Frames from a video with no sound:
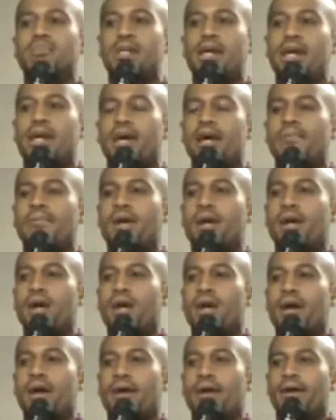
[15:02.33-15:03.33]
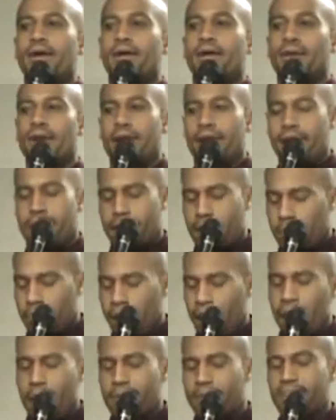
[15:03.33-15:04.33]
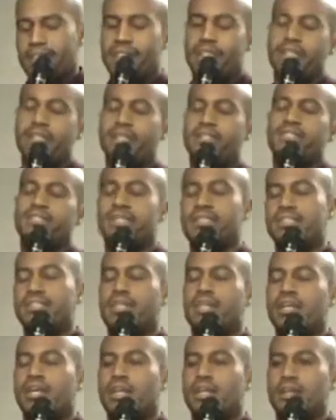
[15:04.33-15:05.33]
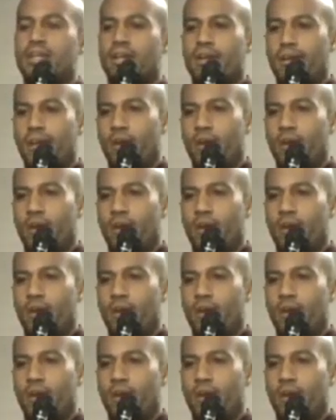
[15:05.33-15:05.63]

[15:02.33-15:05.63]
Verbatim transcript: time, in the Bible they teach us, they said,